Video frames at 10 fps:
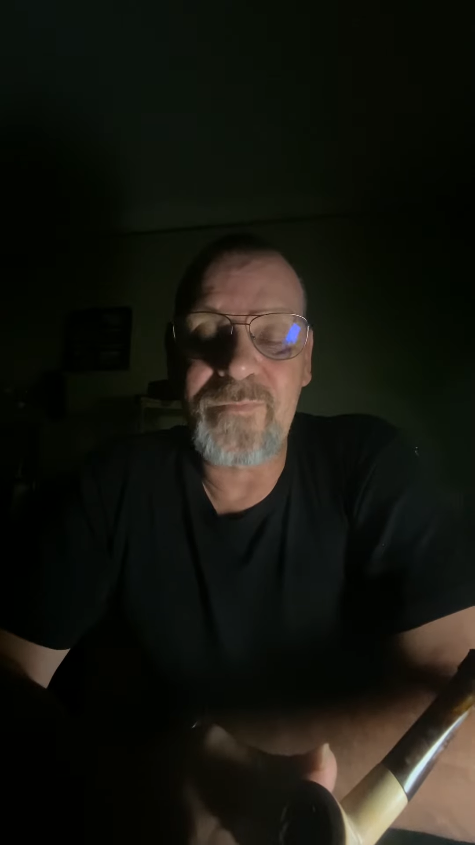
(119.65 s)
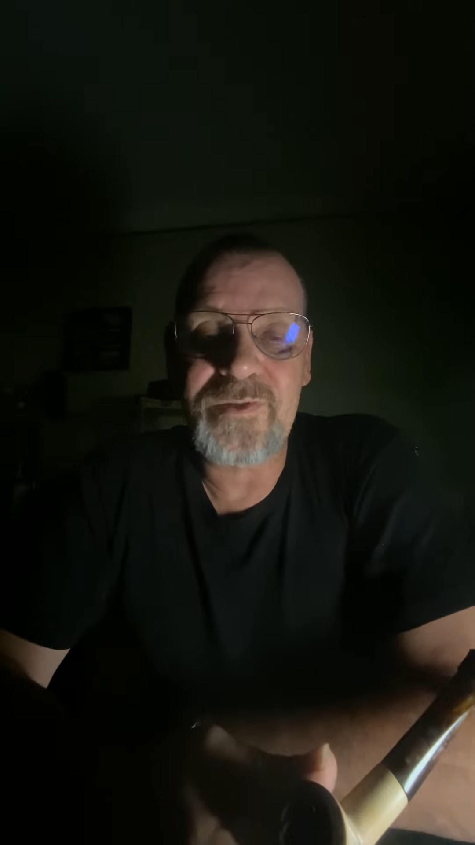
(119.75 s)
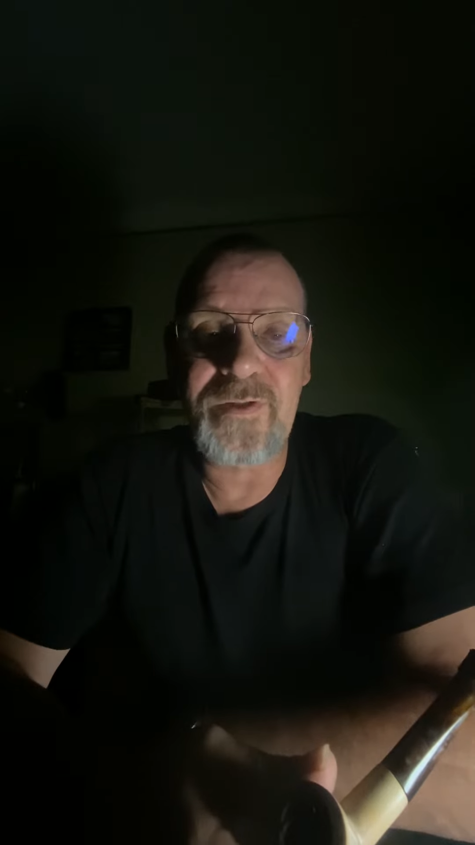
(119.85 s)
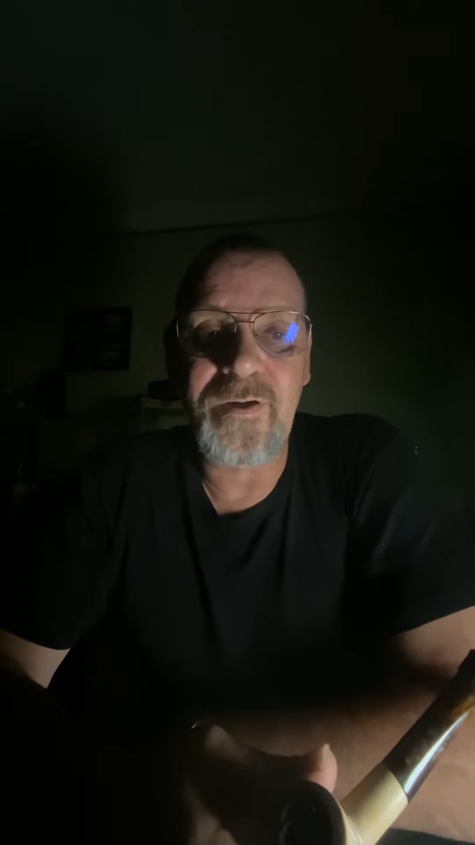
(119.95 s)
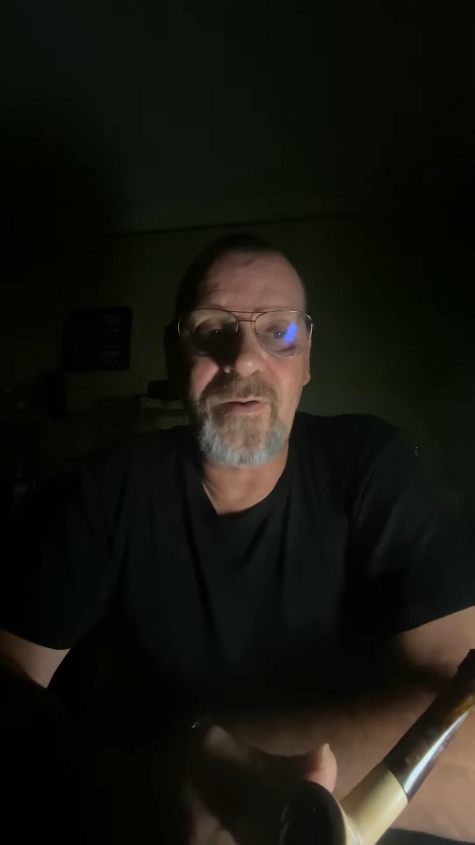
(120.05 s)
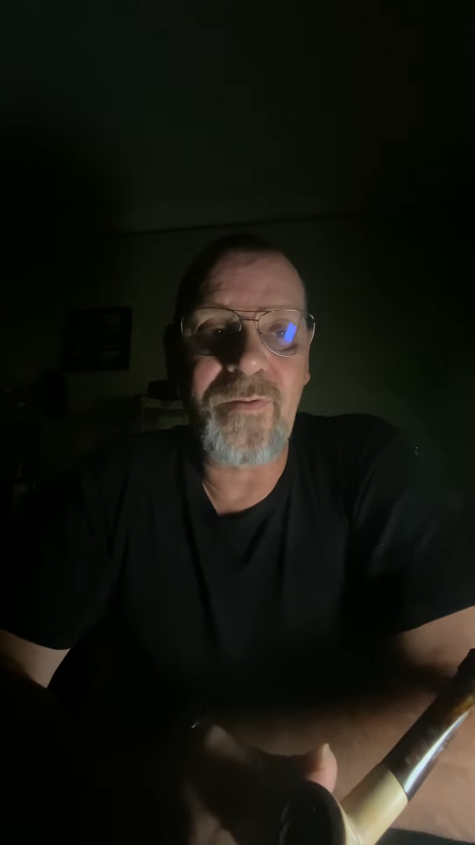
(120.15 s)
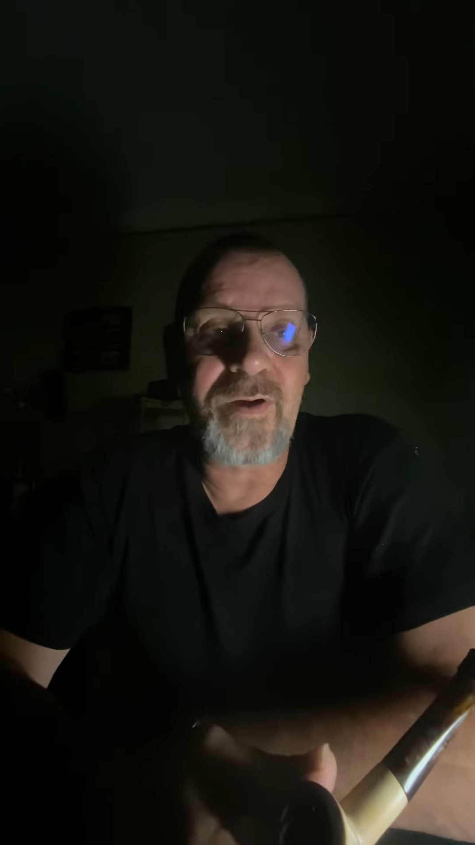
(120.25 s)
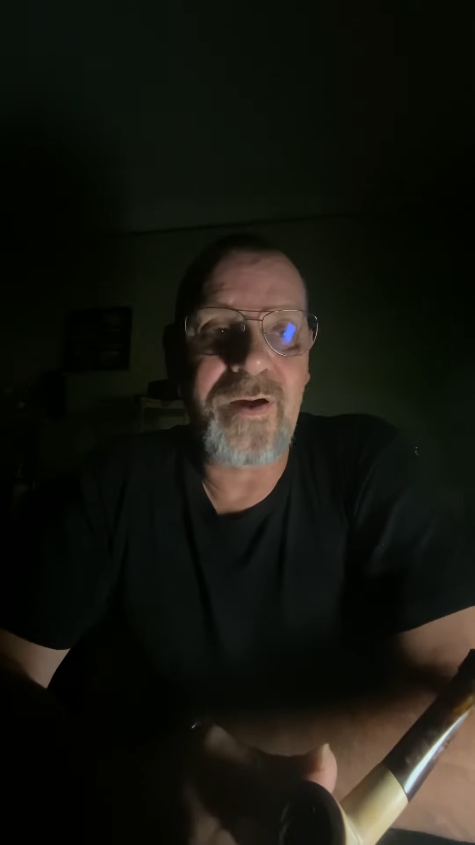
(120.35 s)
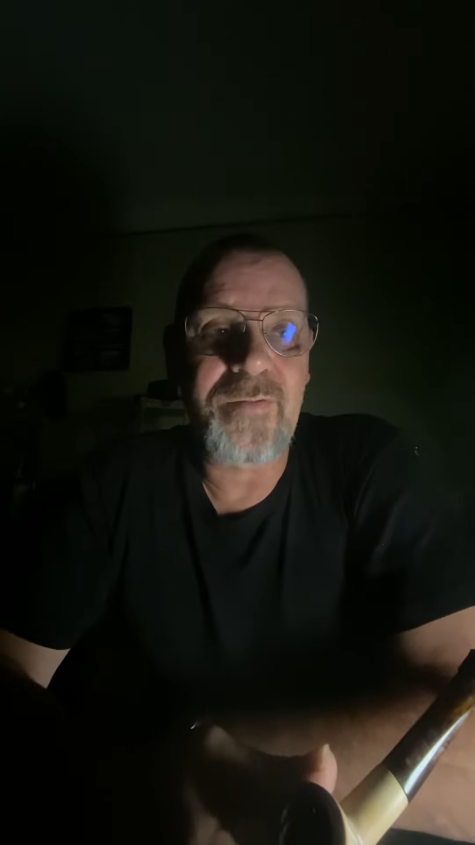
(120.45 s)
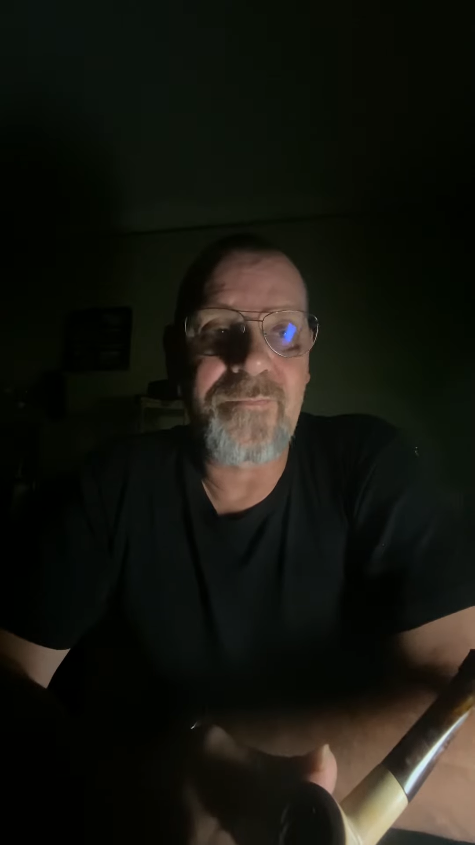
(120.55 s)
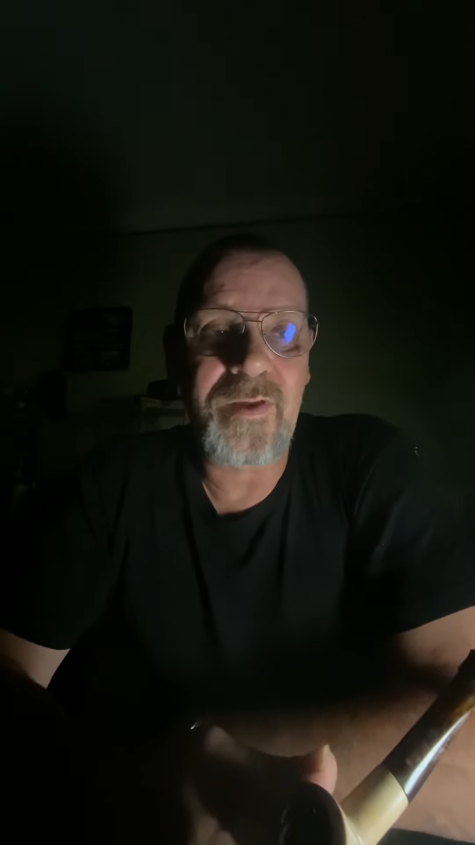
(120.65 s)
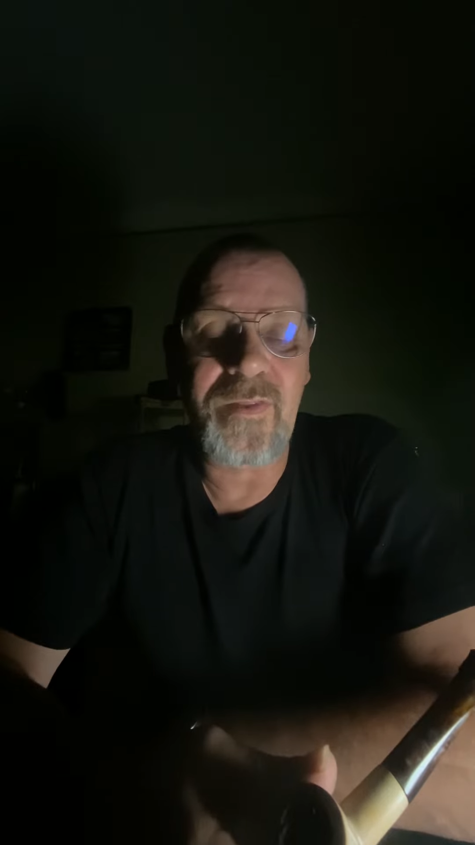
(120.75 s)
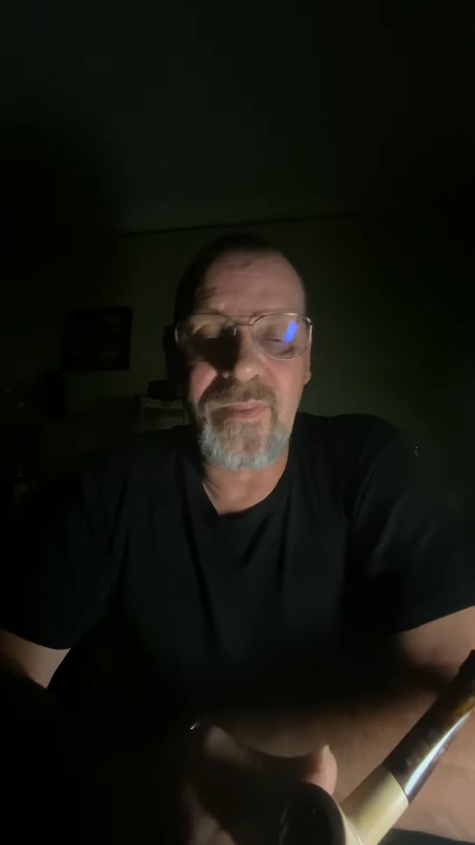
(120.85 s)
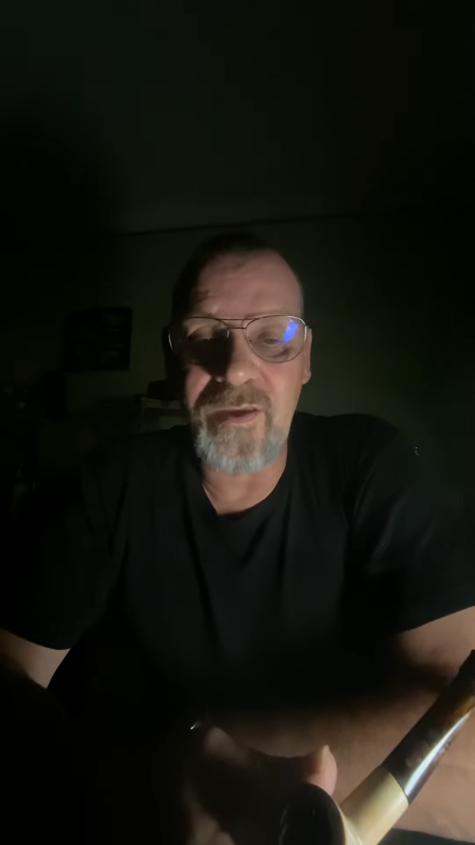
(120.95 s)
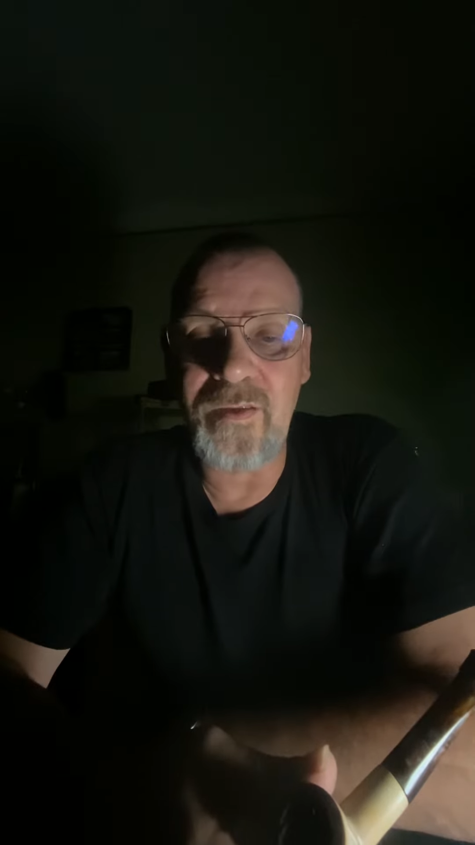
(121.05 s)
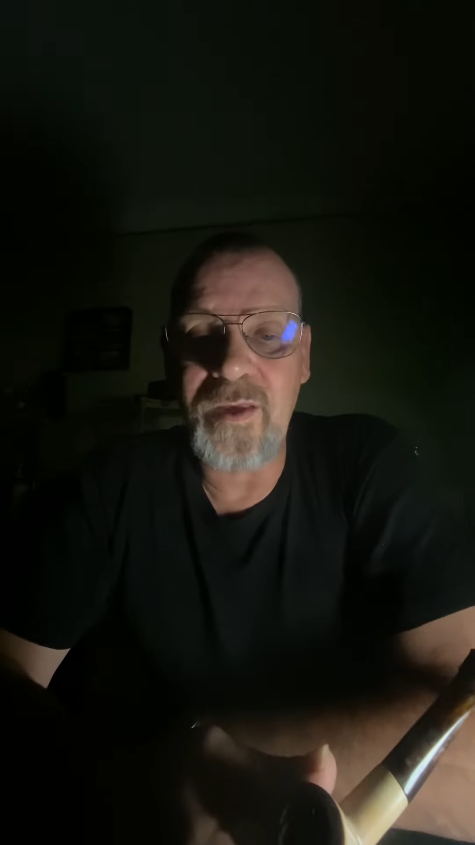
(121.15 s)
So I think